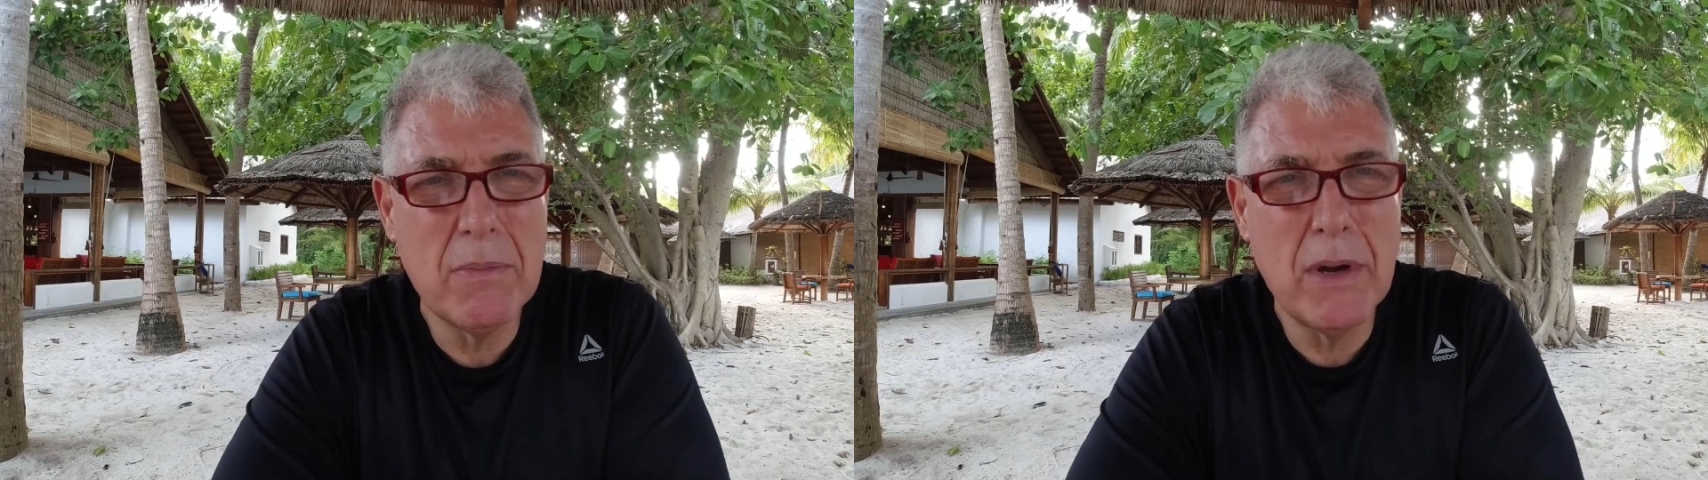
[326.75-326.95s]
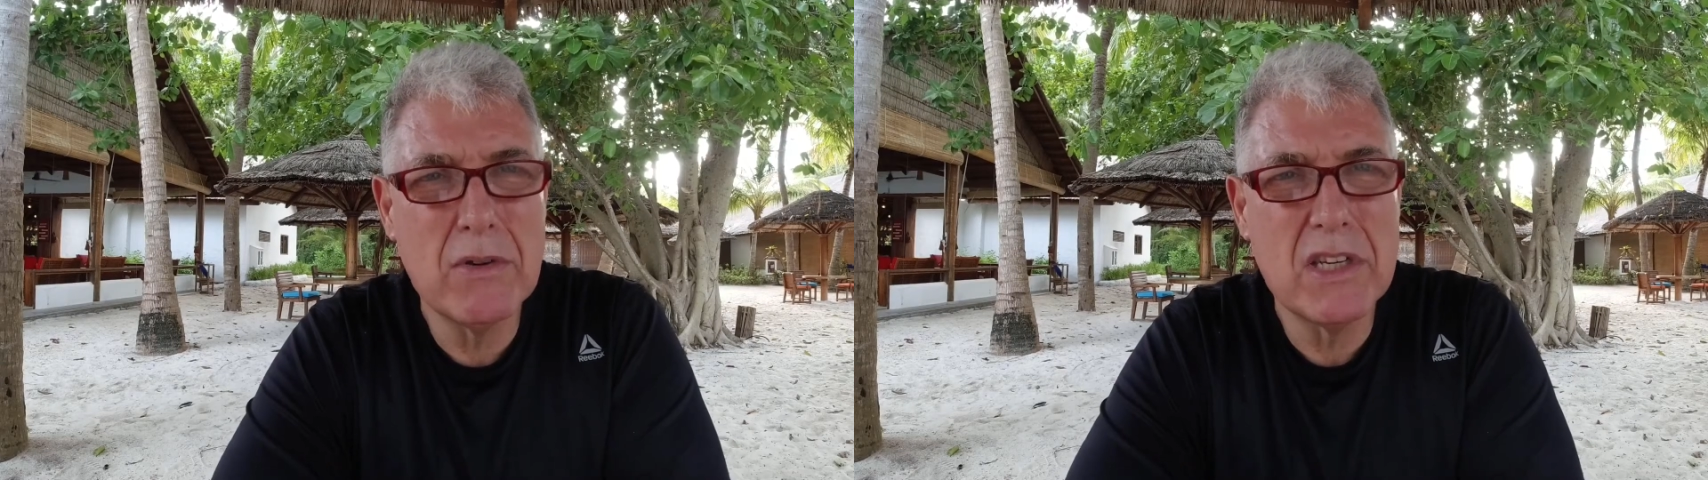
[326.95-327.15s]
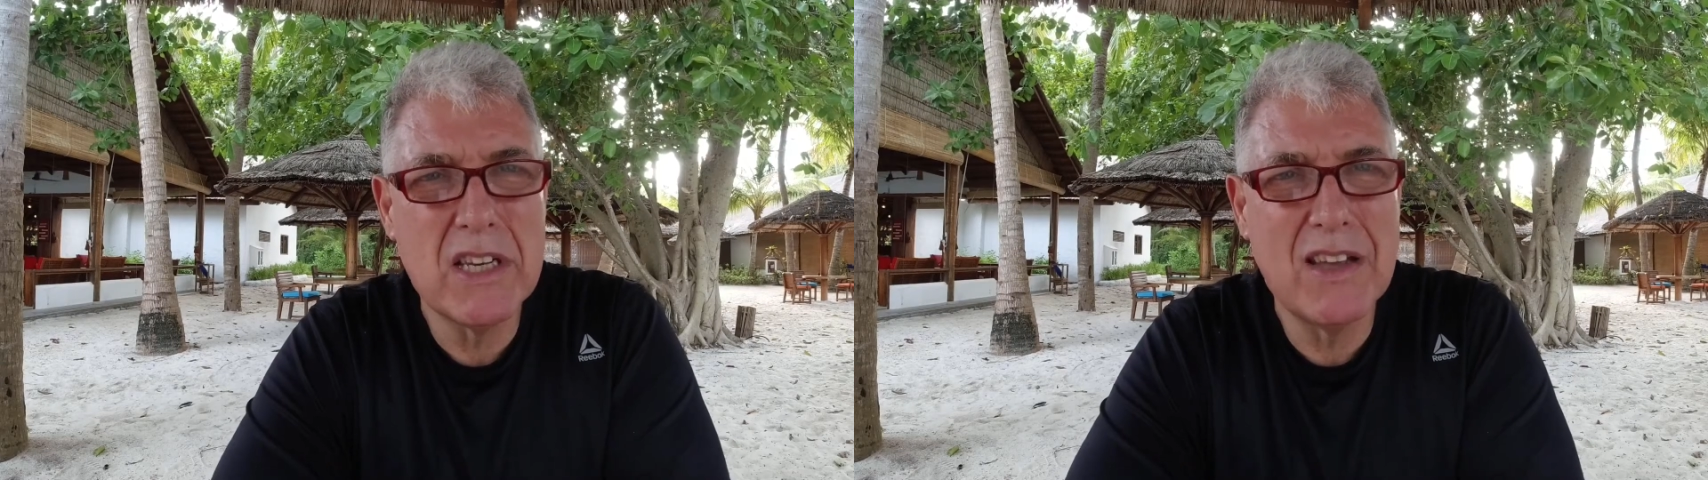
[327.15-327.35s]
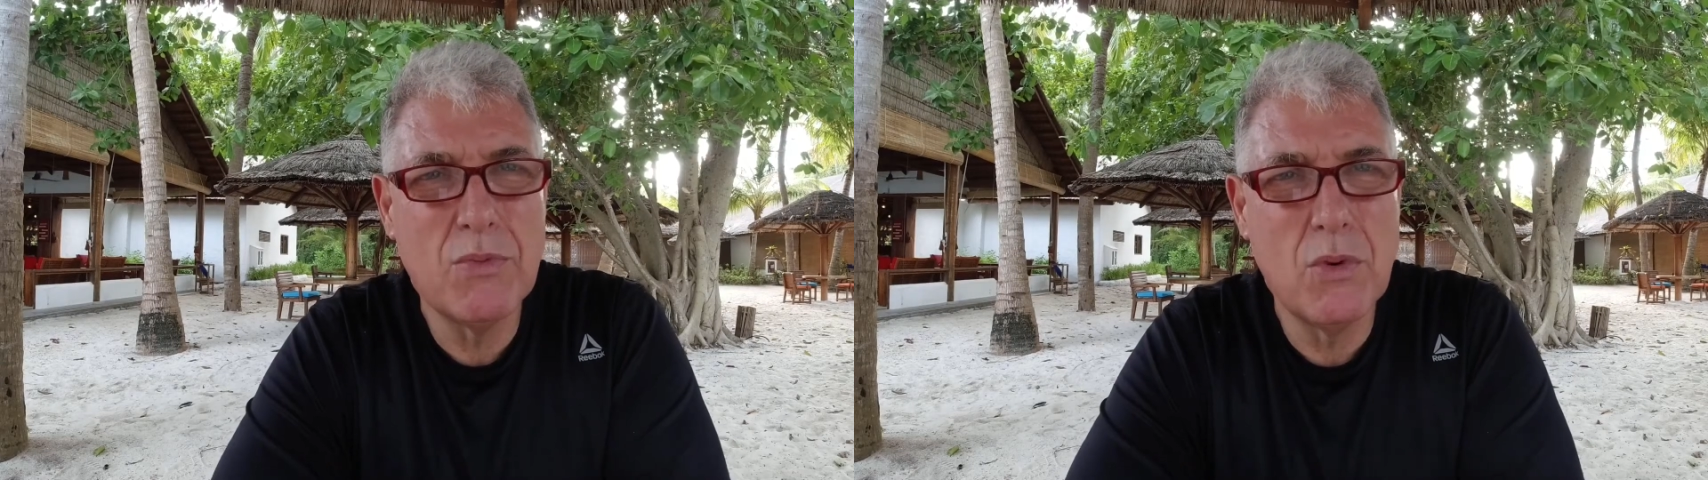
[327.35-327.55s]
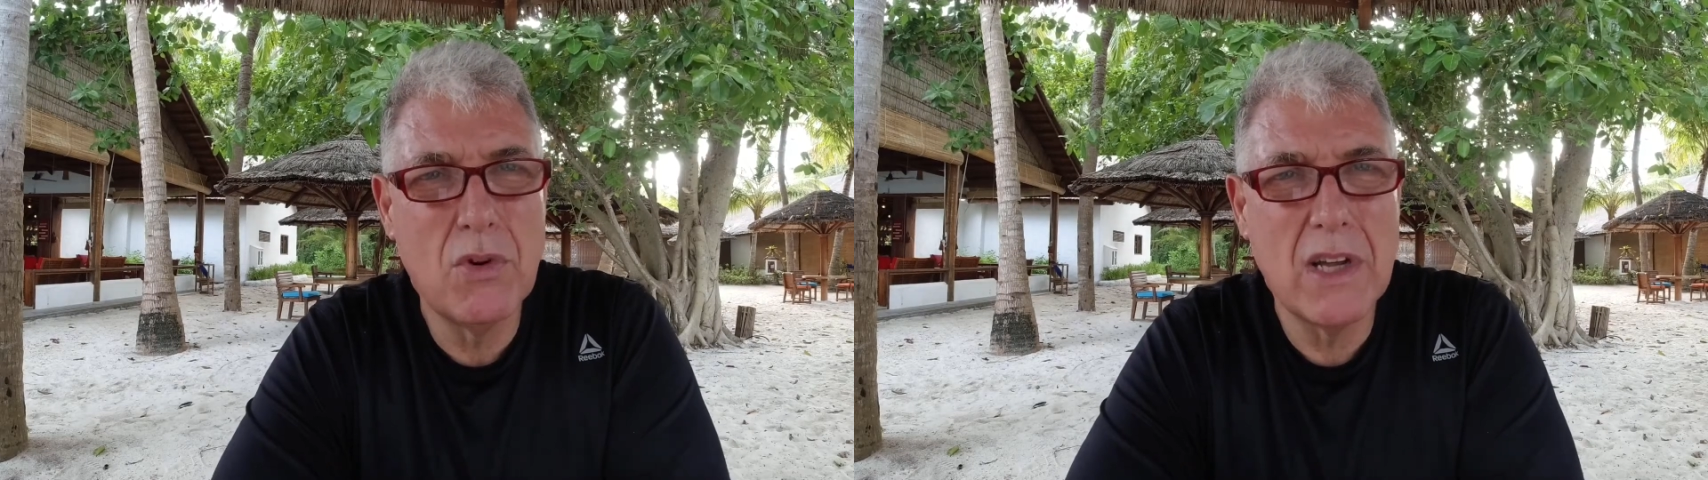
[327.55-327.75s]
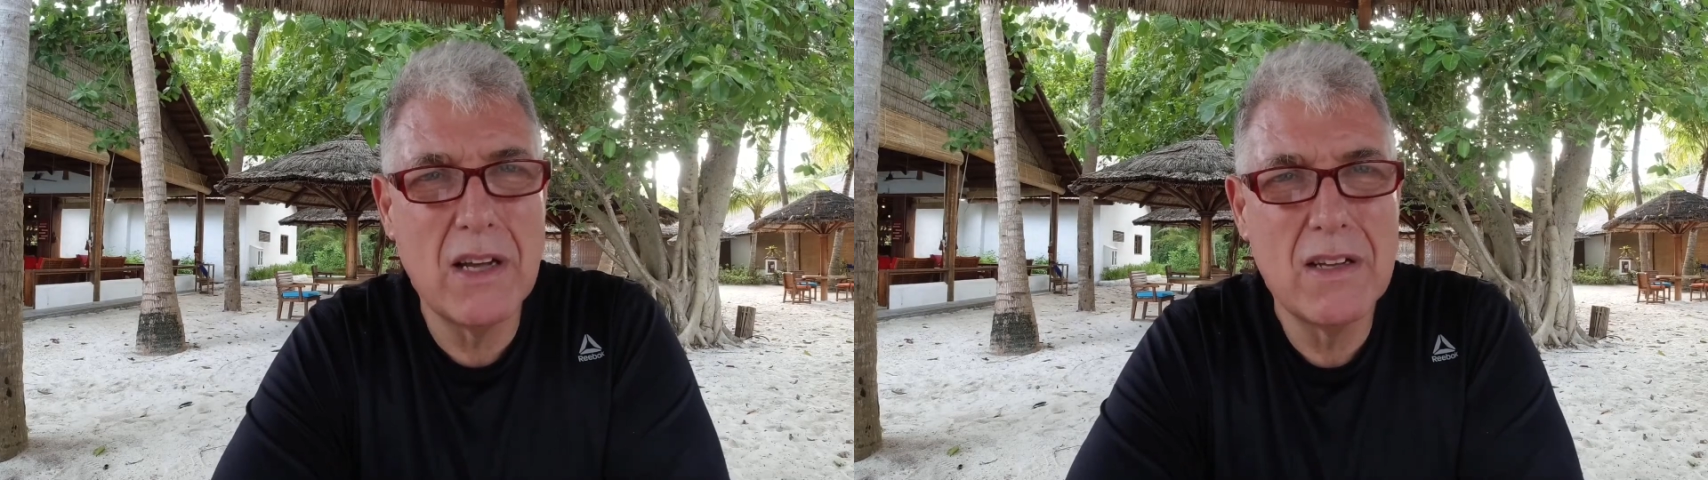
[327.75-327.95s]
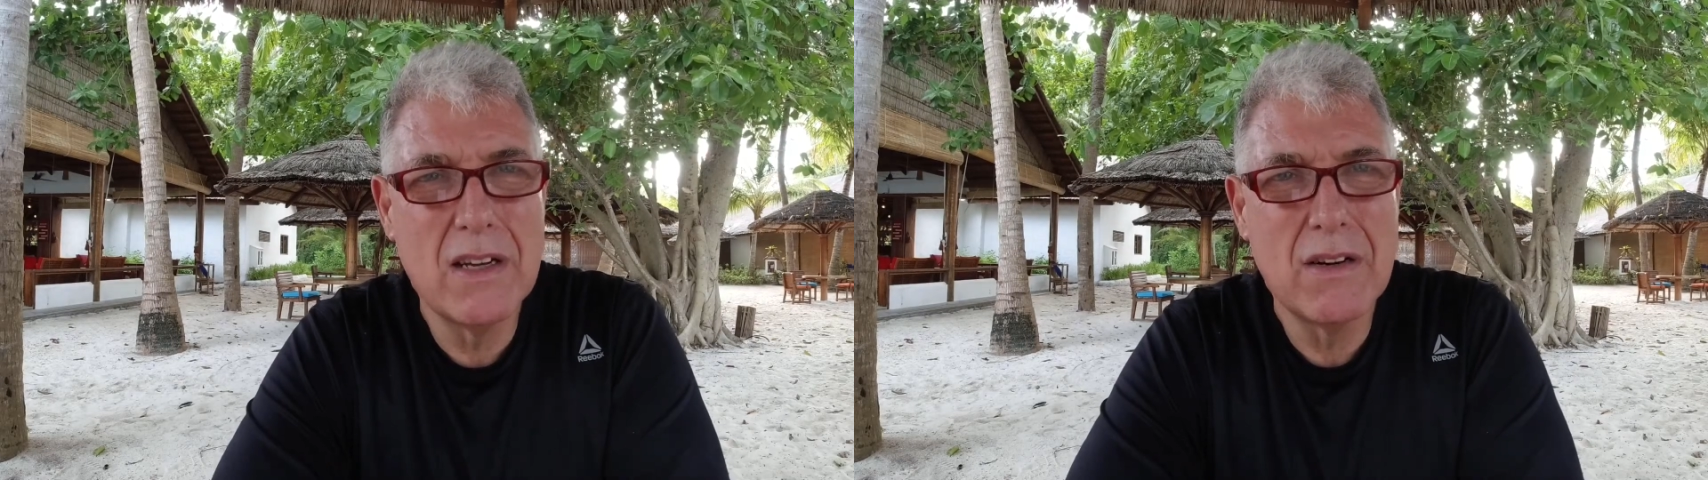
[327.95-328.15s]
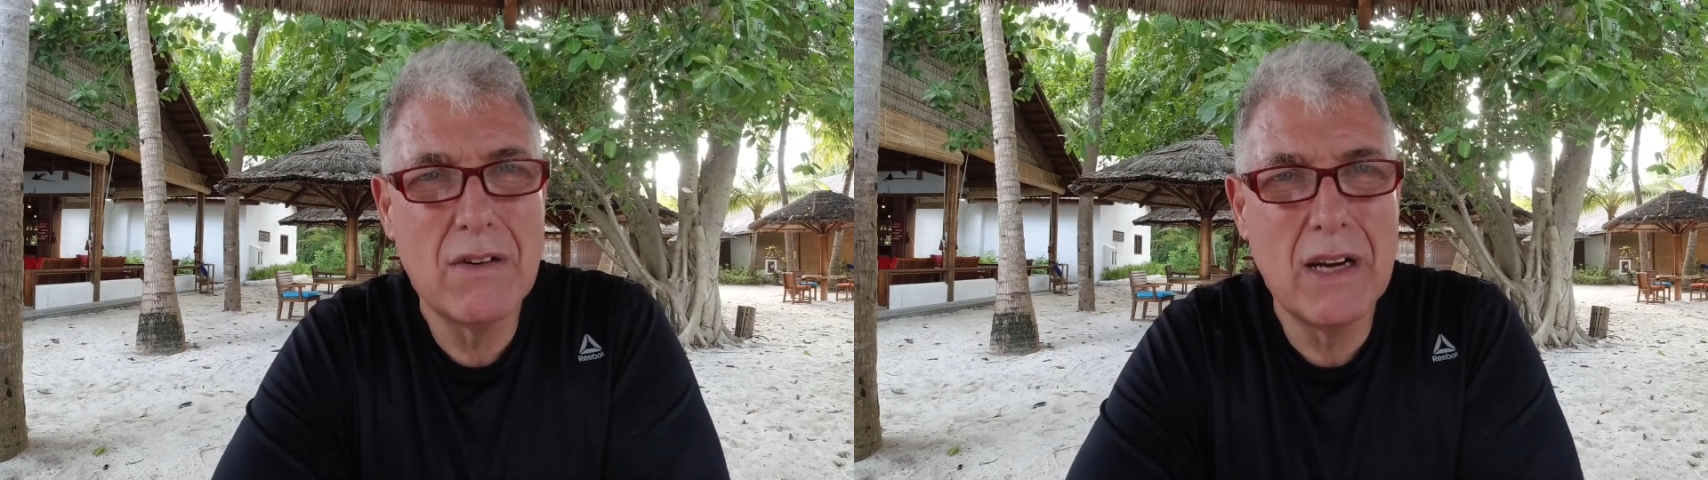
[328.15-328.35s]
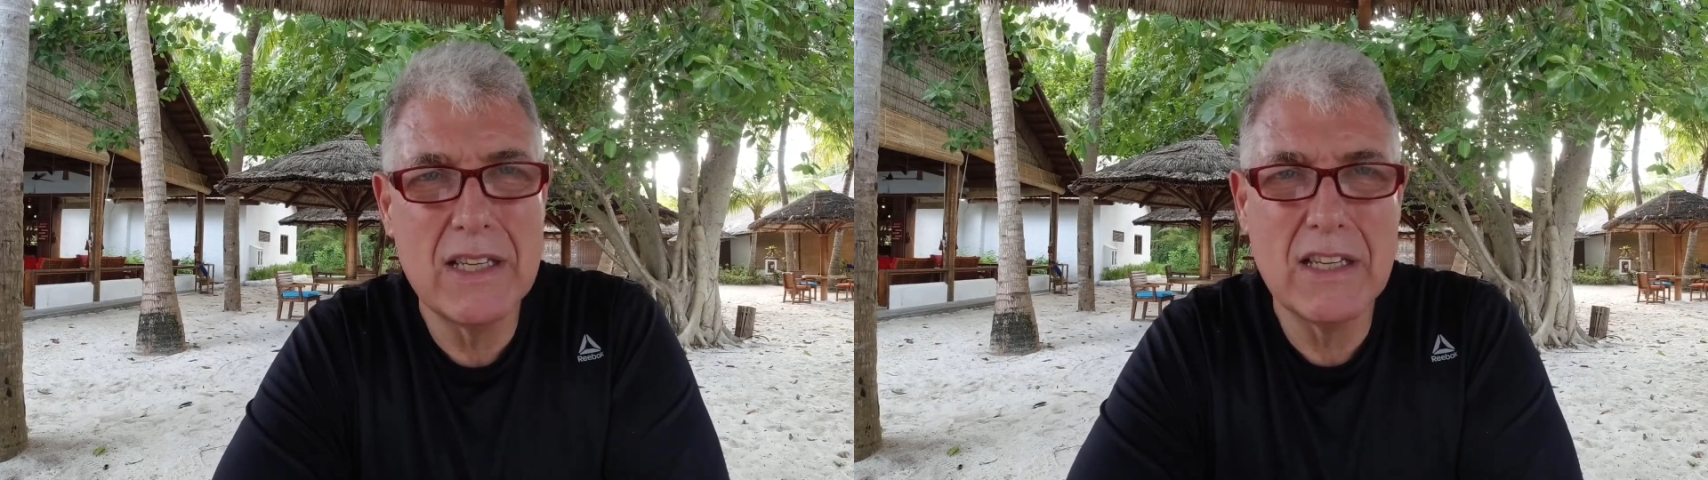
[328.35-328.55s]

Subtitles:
boat to save water, right?